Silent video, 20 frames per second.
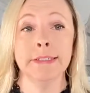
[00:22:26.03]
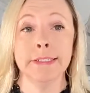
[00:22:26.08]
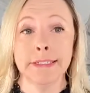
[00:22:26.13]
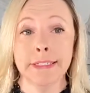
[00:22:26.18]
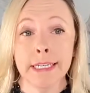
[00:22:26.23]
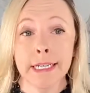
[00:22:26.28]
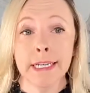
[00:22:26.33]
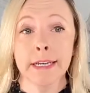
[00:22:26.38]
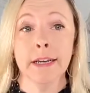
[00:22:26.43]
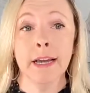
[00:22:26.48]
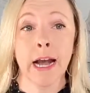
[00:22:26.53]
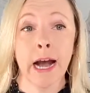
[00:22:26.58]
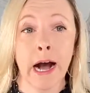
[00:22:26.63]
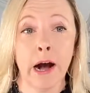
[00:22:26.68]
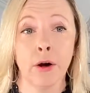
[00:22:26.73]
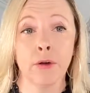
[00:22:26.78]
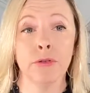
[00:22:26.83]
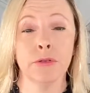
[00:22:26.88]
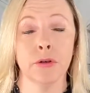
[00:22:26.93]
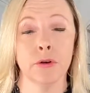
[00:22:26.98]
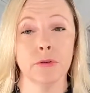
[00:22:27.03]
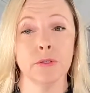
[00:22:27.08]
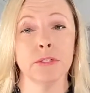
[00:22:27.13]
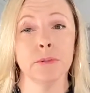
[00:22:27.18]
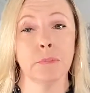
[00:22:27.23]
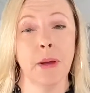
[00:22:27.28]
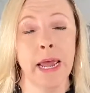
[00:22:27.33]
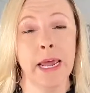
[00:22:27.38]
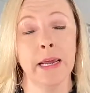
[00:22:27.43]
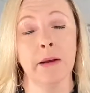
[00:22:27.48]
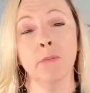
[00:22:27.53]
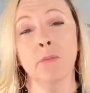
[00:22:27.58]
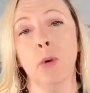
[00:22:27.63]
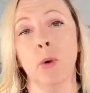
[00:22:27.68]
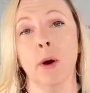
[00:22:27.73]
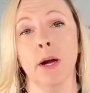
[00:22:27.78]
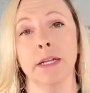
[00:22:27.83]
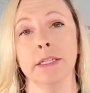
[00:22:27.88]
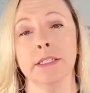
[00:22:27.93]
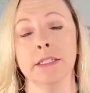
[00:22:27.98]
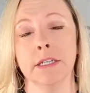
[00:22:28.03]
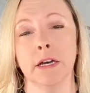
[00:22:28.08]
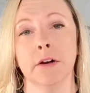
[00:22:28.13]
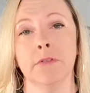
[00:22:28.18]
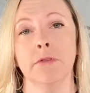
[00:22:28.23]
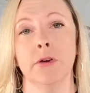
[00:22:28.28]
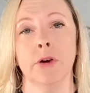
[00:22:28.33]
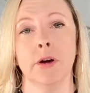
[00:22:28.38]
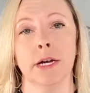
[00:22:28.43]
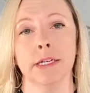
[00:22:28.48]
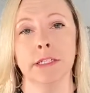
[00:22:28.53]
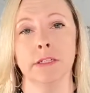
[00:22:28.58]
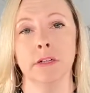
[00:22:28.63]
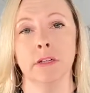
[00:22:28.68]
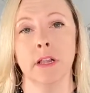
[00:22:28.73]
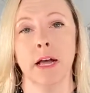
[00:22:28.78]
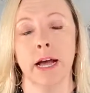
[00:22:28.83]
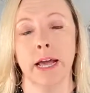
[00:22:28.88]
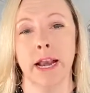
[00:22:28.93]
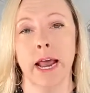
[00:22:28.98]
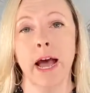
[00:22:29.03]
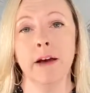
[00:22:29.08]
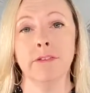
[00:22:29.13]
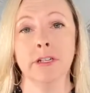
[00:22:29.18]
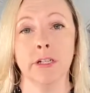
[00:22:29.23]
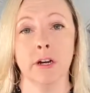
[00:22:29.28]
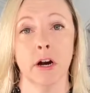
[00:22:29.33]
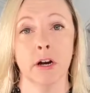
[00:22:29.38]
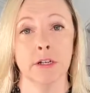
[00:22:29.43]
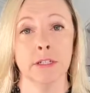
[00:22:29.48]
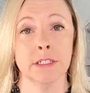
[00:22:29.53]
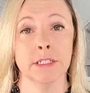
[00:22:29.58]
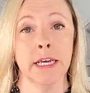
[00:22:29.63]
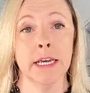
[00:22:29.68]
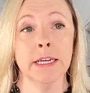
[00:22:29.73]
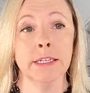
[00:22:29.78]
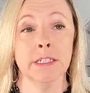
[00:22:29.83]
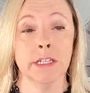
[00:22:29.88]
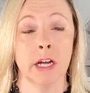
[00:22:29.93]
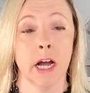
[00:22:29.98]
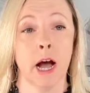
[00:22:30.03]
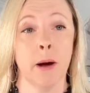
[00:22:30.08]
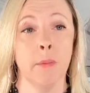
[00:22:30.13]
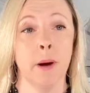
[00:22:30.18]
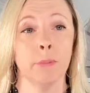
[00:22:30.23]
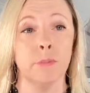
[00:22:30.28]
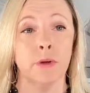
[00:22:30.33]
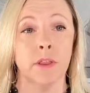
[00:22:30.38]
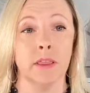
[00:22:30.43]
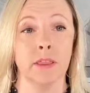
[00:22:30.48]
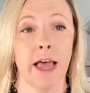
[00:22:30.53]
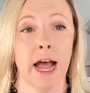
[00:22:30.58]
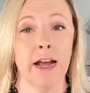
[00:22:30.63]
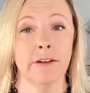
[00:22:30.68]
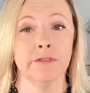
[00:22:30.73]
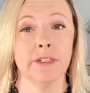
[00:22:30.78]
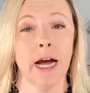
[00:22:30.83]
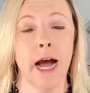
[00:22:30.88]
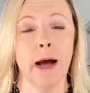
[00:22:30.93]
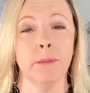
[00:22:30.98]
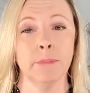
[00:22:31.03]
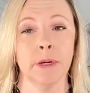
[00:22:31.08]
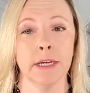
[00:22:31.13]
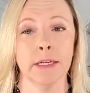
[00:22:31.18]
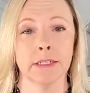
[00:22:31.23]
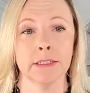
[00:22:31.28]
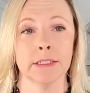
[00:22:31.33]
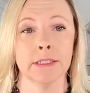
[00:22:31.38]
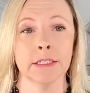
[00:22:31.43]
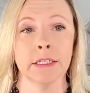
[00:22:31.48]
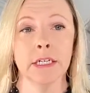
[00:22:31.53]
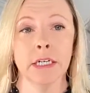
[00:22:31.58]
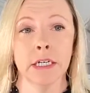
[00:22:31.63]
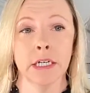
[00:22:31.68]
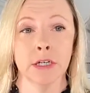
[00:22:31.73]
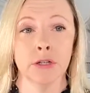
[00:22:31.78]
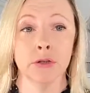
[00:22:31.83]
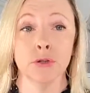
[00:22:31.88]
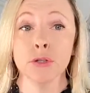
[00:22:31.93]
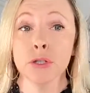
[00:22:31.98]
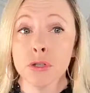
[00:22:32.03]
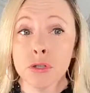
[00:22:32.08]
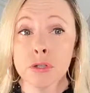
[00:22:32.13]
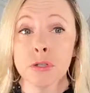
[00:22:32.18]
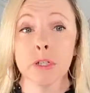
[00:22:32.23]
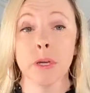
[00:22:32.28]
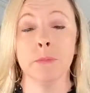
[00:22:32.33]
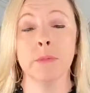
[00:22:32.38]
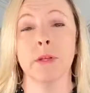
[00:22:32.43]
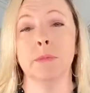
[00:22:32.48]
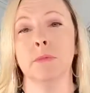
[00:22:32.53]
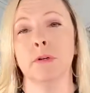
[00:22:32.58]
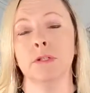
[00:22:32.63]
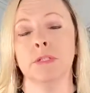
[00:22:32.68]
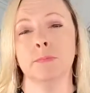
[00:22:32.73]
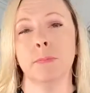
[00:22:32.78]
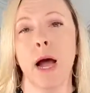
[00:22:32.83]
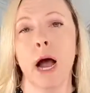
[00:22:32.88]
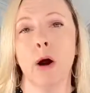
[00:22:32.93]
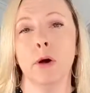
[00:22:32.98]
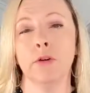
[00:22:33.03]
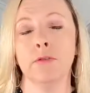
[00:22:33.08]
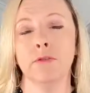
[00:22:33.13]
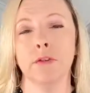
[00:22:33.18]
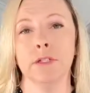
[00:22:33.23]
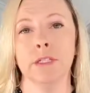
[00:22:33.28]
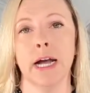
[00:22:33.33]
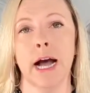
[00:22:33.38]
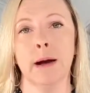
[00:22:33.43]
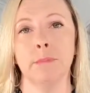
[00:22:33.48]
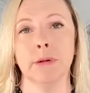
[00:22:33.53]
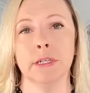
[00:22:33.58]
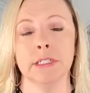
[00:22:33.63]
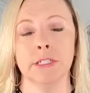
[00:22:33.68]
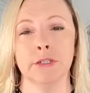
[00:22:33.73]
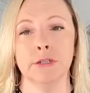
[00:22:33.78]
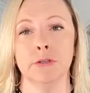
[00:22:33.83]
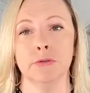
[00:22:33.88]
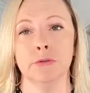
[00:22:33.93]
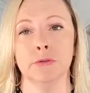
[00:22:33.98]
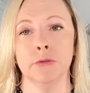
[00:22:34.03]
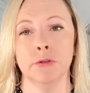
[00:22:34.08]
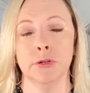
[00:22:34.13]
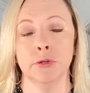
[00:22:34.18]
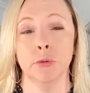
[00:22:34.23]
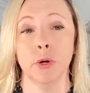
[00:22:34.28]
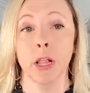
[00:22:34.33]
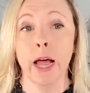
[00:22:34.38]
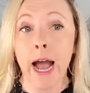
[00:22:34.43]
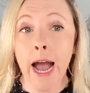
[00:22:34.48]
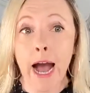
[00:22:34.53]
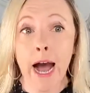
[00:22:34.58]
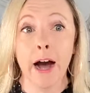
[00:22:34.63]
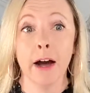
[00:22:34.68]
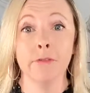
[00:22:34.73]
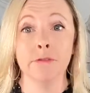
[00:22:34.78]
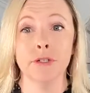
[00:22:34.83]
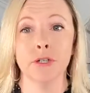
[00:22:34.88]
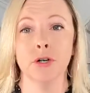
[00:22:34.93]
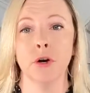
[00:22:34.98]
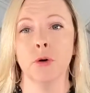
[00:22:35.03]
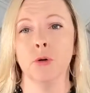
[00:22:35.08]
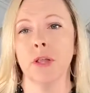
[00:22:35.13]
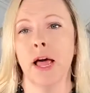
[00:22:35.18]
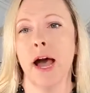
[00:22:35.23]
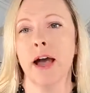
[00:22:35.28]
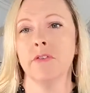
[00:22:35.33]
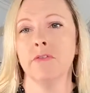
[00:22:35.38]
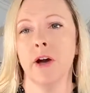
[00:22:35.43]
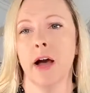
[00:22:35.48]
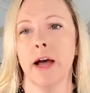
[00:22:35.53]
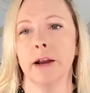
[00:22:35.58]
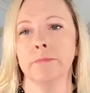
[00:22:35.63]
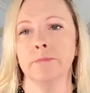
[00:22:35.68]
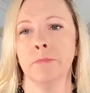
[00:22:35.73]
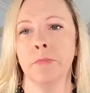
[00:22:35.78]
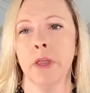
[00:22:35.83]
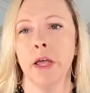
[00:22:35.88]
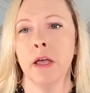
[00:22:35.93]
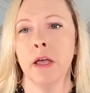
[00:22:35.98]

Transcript: dig out those pain points of your ideal client avatars to come up with live topics. Those are some of the most powerful topics you will have to go live on.